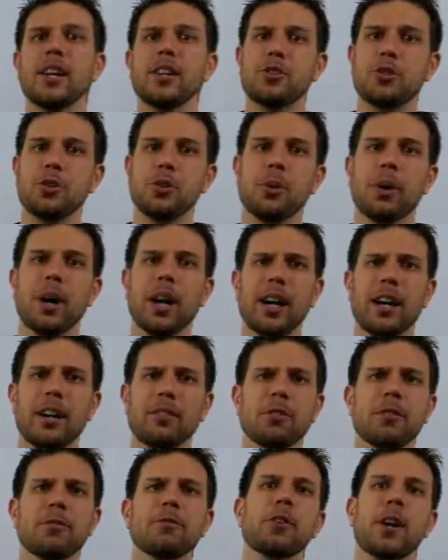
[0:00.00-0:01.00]
to
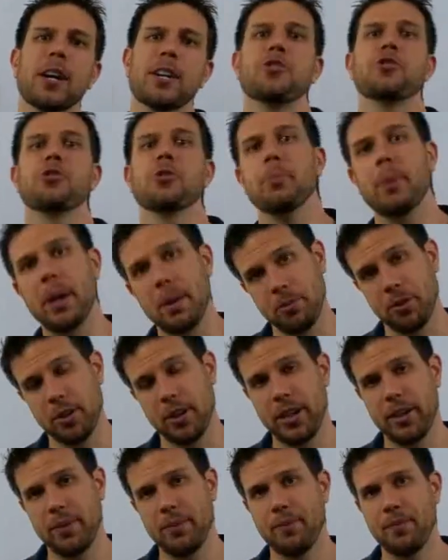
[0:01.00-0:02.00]
refresh your
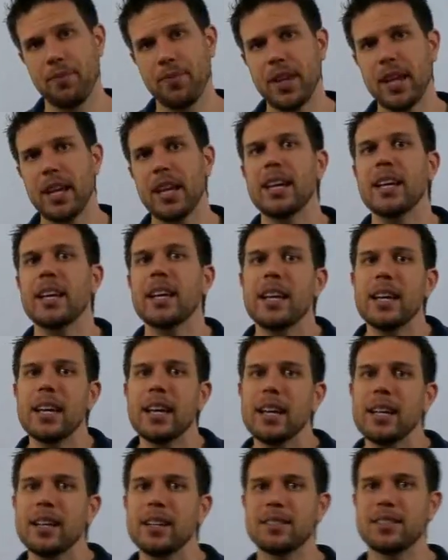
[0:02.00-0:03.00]
memory.
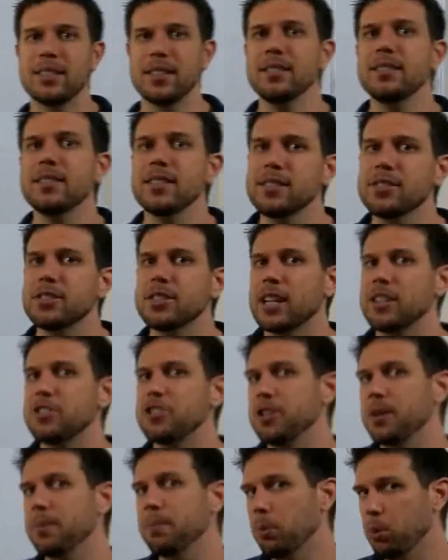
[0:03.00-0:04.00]
Since it's such
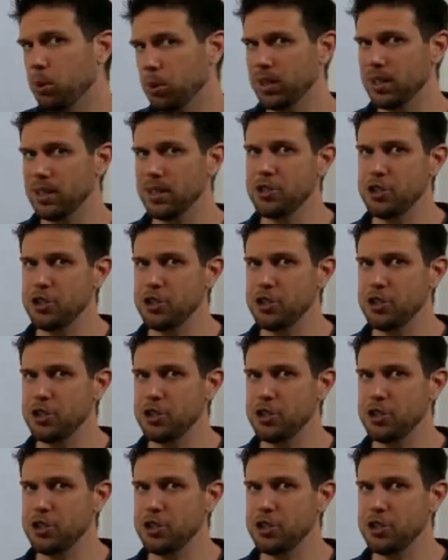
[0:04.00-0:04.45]
an important